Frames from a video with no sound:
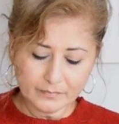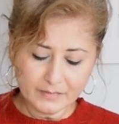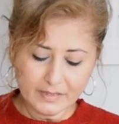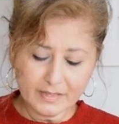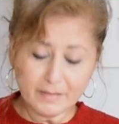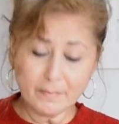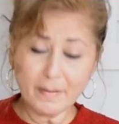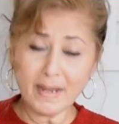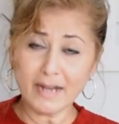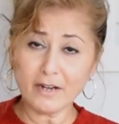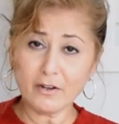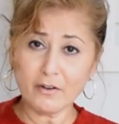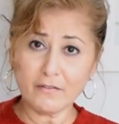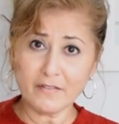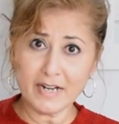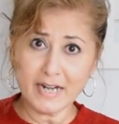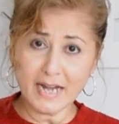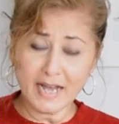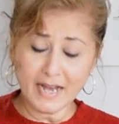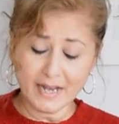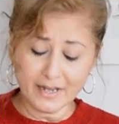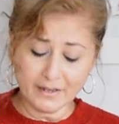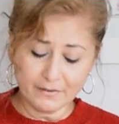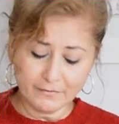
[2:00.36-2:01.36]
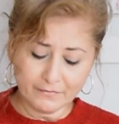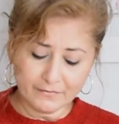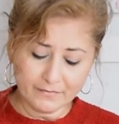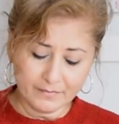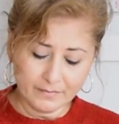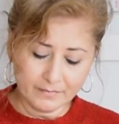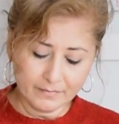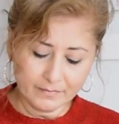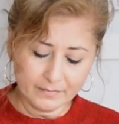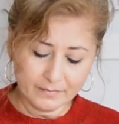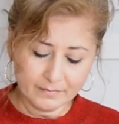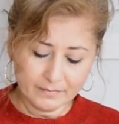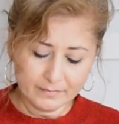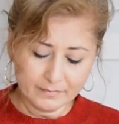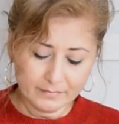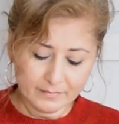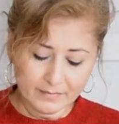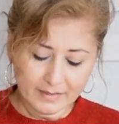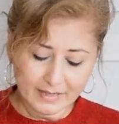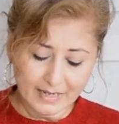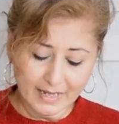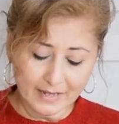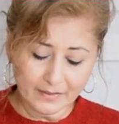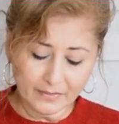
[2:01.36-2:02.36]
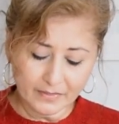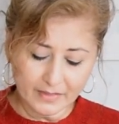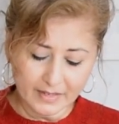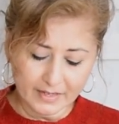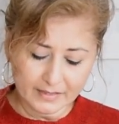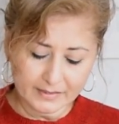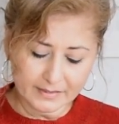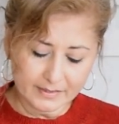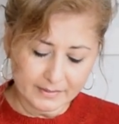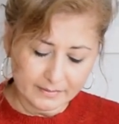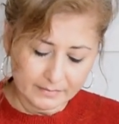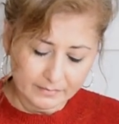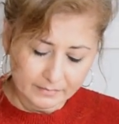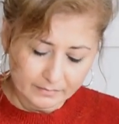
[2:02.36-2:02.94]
the back of a knife, like this.